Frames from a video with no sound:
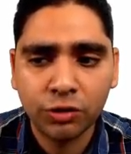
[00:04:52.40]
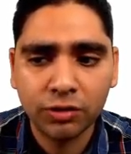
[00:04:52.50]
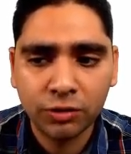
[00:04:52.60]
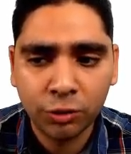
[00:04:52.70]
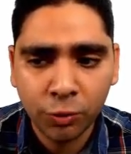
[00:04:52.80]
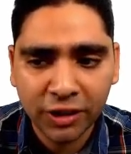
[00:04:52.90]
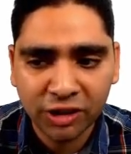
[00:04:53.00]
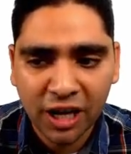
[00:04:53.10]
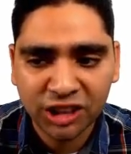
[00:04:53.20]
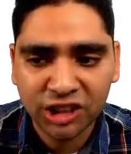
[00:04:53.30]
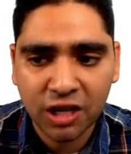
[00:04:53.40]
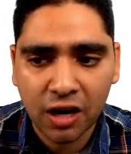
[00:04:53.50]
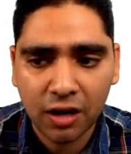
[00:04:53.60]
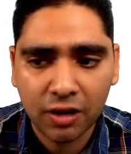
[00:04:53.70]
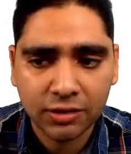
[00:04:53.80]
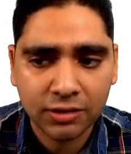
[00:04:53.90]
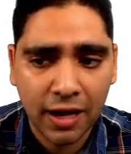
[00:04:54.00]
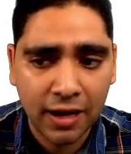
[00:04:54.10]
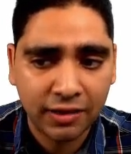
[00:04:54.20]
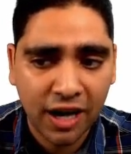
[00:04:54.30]
2 interactions
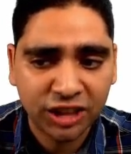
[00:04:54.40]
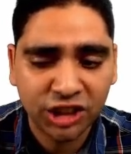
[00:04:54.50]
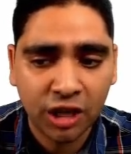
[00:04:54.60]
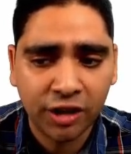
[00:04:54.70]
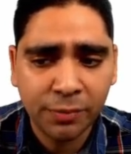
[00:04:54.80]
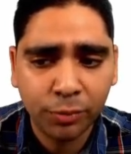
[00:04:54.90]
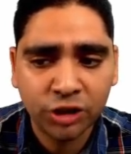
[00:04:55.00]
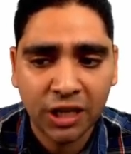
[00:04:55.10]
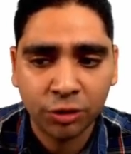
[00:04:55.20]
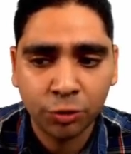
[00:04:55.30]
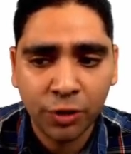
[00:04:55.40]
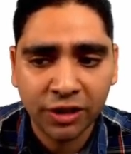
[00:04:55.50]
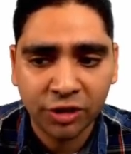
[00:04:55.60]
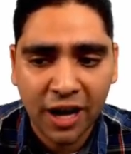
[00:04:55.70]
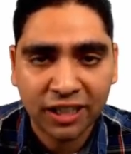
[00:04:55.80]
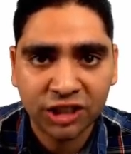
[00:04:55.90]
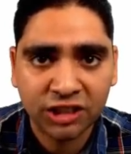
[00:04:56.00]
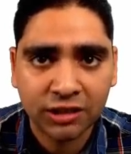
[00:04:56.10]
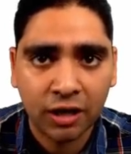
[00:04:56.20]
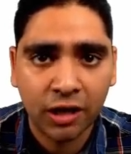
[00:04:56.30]
are inputs and 2
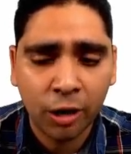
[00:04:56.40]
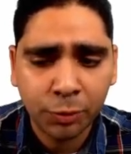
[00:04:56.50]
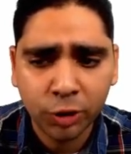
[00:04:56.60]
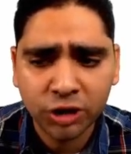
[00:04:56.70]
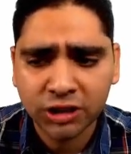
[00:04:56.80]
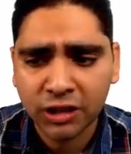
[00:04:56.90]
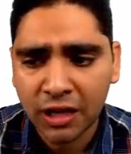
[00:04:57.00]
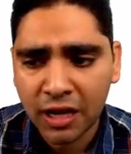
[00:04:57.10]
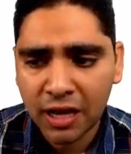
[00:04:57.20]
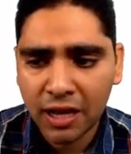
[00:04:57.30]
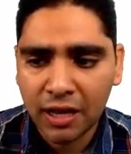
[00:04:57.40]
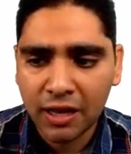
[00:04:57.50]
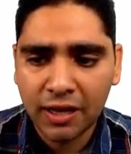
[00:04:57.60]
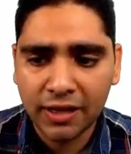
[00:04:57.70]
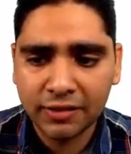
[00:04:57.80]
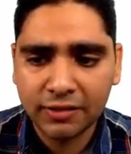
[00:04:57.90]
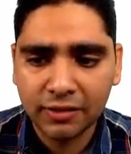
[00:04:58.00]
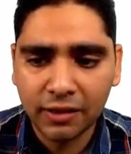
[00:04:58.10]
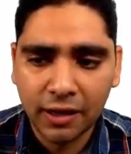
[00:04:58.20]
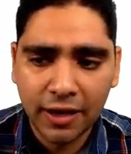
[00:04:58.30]
interactions are outputs. In
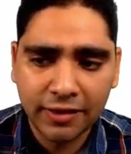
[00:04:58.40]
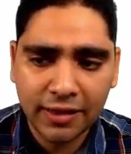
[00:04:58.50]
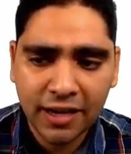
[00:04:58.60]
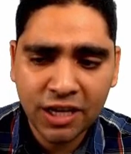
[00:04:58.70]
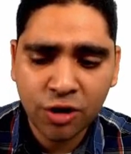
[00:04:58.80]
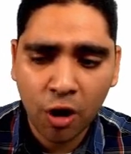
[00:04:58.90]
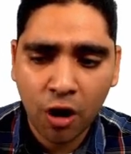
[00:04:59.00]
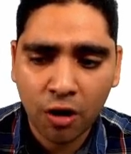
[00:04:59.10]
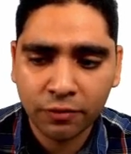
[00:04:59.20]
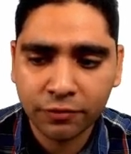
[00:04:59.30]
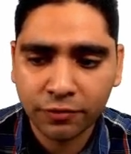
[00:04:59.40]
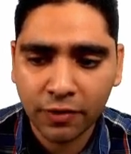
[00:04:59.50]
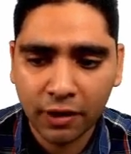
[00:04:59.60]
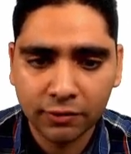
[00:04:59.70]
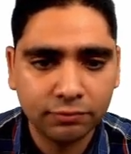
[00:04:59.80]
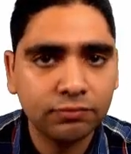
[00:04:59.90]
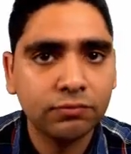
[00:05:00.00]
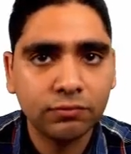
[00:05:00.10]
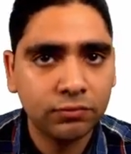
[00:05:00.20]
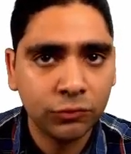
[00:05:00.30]
the case of
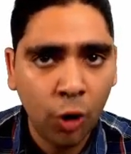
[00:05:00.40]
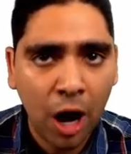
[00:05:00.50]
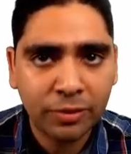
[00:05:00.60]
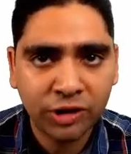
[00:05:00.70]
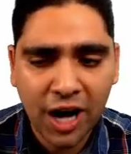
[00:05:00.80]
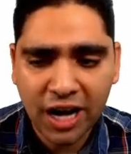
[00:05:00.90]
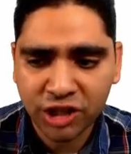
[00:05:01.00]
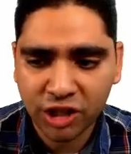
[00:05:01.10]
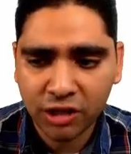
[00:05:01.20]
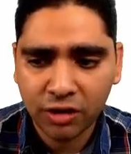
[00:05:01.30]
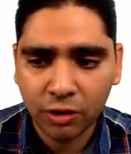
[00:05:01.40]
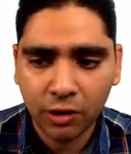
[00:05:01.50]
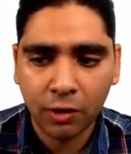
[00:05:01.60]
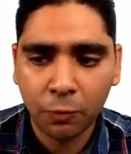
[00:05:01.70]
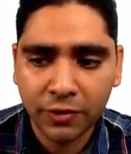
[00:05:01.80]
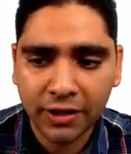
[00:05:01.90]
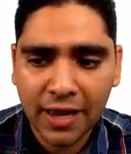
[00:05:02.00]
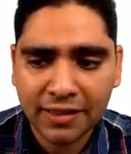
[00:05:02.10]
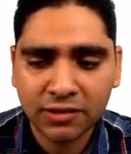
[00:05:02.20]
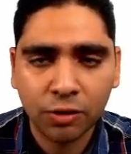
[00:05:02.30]
no abstraction, we
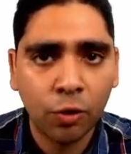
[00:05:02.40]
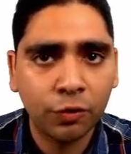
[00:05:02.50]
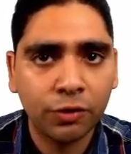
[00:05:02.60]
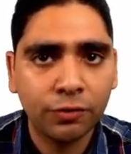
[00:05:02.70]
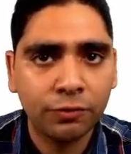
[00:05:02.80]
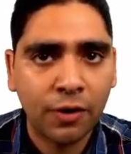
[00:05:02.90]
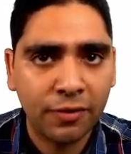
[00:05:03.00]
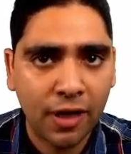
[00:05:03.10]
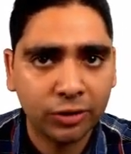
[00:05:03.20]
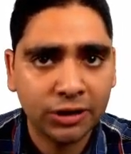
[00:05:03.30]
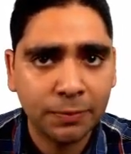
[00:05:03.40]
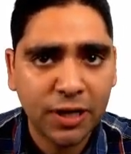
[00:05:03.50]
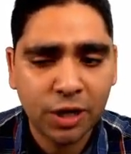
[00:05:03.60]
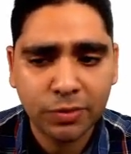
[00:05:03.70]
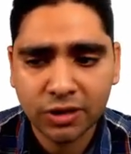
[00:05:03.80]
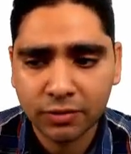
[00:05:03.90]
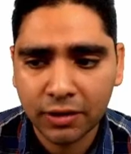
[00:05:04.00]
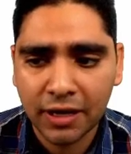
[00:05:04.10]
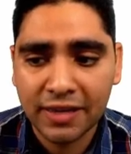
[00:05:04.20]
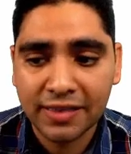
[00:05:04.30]
get over 5,000 mashups.
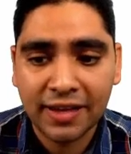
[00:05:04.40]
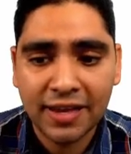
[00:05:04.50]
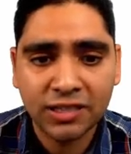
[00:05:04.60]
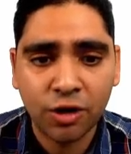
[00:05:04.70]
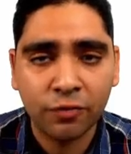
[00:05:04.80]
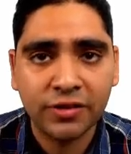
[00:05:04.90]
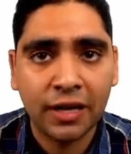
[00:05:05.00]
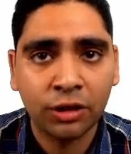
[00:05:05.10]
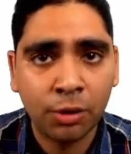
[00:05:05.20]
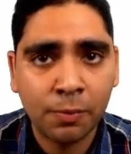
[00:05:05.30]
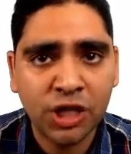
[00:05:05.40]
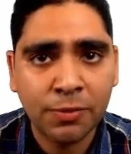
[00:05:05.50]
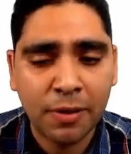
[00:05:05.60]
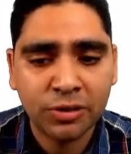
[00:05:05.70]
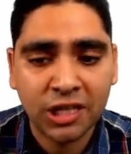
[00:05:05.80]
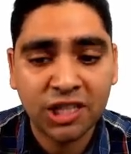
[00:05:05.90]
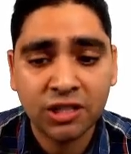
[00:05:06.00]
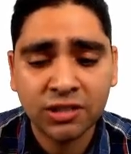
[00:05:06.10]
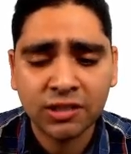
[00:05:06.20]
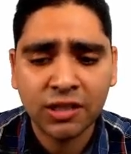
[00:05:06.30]
In the case of the atomic mashup
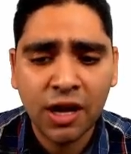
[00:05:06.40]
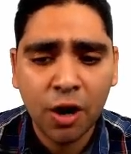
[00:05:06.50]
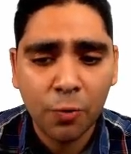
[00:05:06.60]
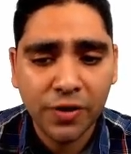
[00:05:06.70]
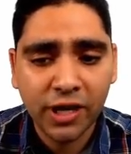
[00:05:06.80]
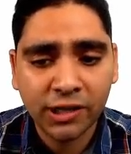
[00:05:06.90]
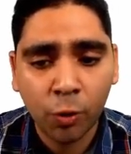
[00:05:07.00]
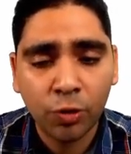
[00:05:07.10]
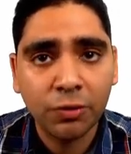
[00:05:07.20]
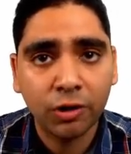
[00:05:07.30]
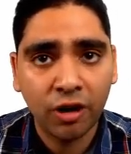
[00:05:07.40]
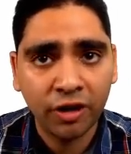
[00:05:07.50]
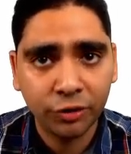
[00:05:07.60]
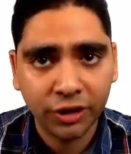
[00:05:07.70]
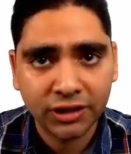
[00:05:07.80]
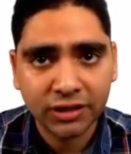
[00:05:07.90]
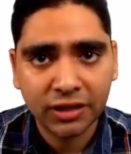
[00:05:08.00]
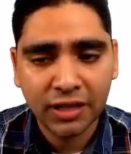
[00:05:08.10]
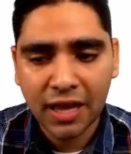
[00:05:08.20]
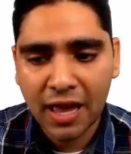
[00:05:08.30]
abstraction, we get only 100.
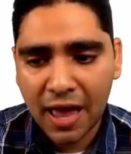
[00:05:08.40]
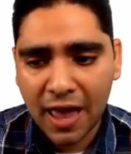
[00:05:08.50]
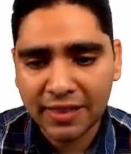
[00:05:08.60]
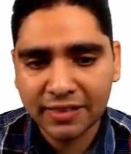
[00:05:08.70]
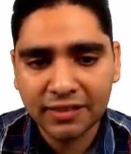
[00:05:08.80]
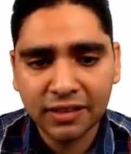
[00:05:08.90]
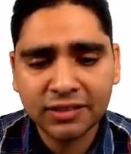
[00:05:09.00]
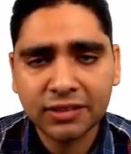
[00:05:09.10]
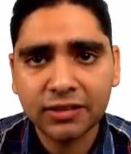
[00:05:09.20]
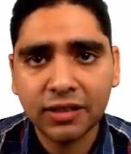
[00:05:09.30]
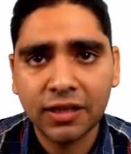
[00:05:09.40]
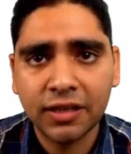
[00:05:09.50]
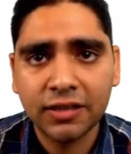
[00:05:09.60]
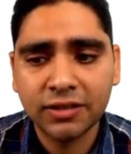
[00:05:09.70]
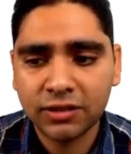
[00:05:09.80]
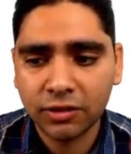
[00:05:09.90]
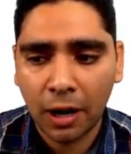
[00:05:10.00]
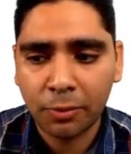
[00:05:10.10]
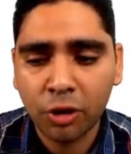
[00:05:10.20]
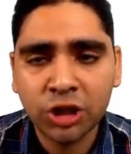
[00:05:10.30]
And this is
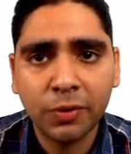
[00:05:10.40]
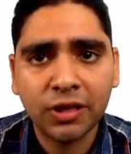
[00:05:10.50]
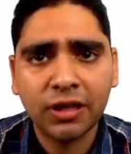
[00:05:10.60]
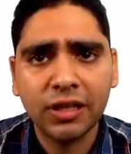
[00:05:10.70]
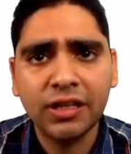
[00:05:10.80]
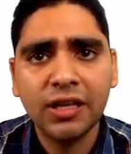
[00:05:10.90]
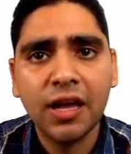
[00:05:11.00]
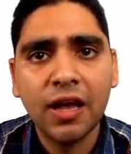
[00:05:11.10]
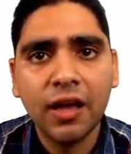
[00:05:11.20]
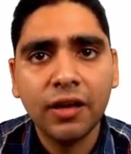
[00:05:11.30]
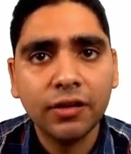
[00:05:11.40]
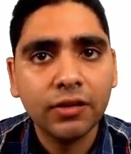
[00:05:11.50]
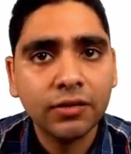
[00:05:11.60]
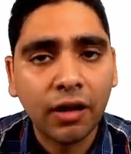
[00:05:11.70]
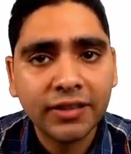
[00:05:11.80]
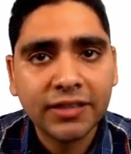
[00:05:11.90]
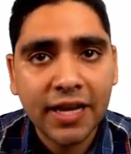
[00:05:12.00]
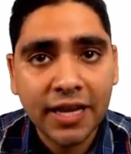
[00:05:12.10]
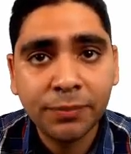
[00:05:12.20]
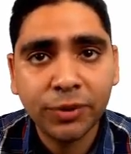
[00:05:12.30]
approximately
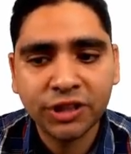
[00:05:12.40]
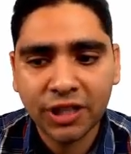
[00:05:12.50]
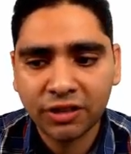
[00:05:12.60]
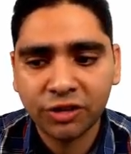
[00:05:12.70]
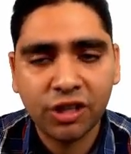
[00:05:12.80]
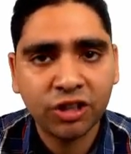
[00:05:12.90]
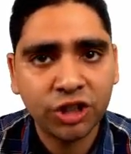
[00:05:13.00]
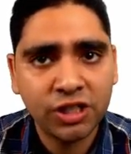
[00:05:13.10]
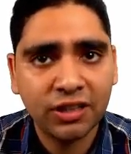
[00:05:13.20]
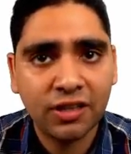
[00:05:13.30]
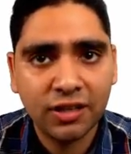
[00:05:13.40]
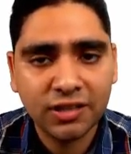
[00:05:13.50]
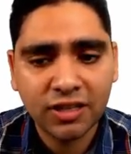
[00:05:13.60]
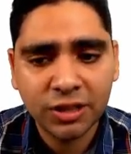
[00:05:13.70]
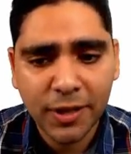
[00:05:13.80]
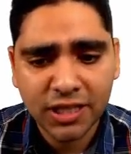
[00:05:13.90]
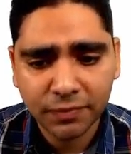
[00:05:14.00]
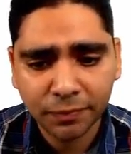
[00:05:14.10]
98% reduction in the design space.